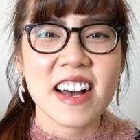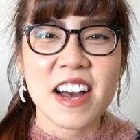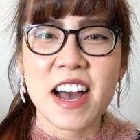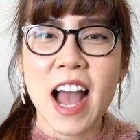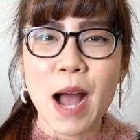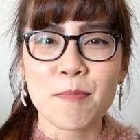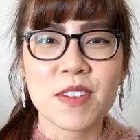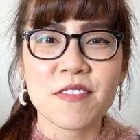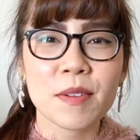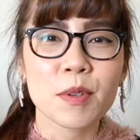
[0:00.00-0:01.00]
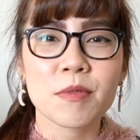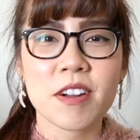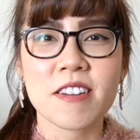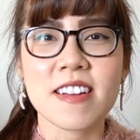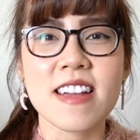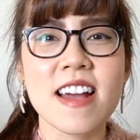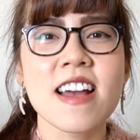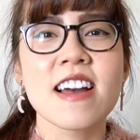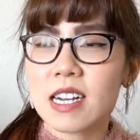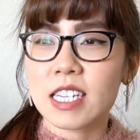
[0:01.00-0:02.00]
Happy February.
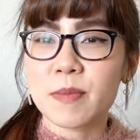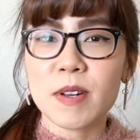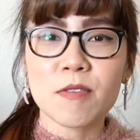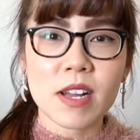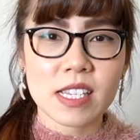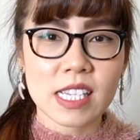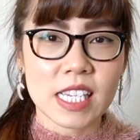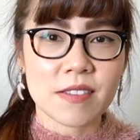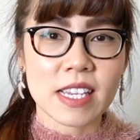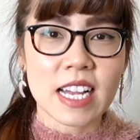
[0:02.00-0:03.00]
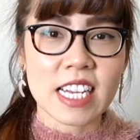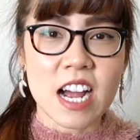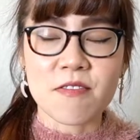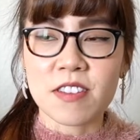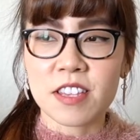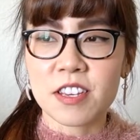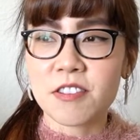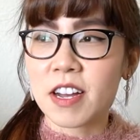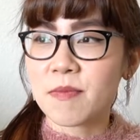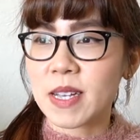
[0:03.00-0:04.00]
It's been a while since I sat down with
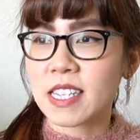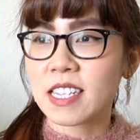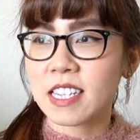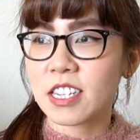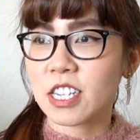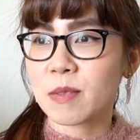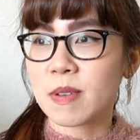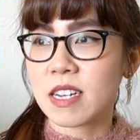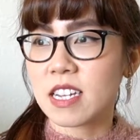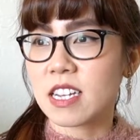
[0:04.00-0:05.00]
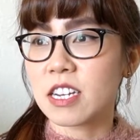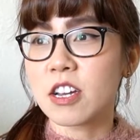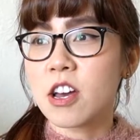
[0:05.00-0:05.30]
you. I've basically just been in